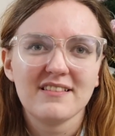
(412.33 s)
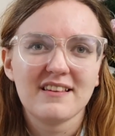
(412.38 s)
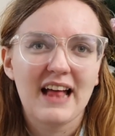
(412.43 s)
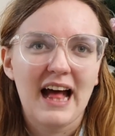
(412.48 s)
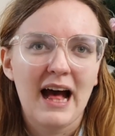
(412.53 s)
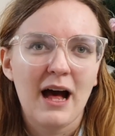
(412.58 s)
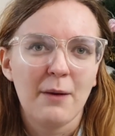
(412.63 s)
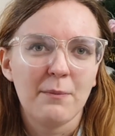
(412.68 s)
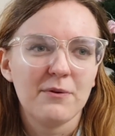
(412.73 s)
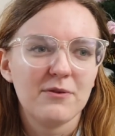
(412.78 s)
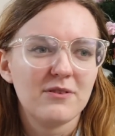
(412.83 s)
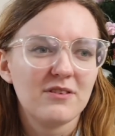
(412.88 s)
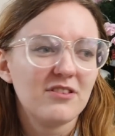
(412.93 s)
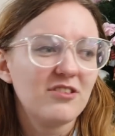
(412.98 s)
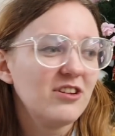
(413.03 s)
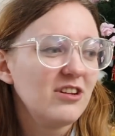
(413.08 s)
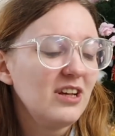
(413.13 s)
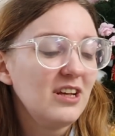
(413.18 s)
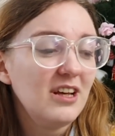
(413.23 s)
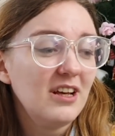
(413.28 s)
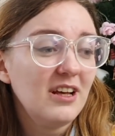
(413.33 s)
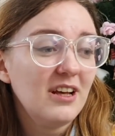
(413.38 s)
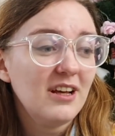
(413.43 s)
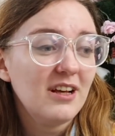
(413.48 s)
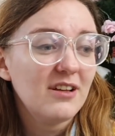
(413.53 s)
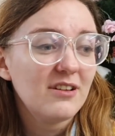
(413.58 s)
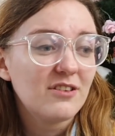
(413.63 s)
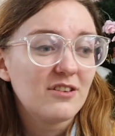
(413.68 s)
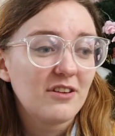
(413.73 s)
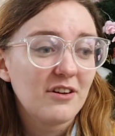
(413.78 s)
that happened.
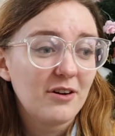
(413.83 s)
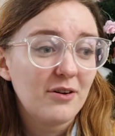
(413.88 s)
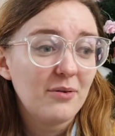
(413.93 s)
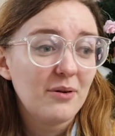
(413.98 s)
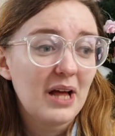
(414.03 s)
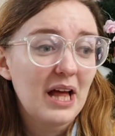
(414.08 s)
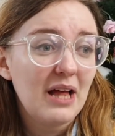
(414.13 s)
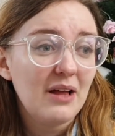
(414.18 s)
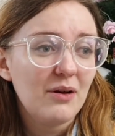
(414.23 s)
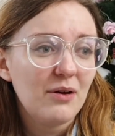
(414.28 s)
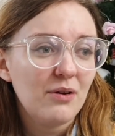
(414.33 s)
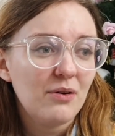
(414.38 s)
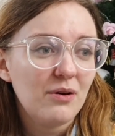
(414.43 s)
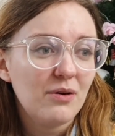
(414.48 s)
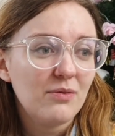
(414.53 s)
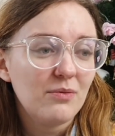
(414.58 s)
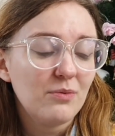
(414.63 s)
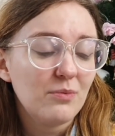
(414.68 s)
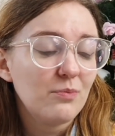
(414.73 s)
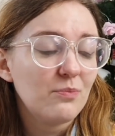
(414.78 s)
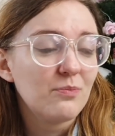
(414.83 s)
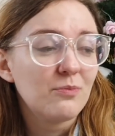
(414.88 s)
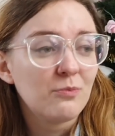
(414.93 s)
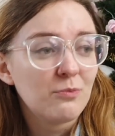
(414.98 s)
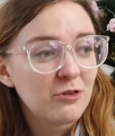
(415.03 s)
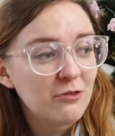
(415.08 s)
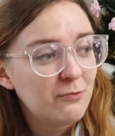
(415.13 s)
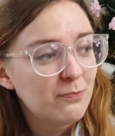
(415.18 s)
So we've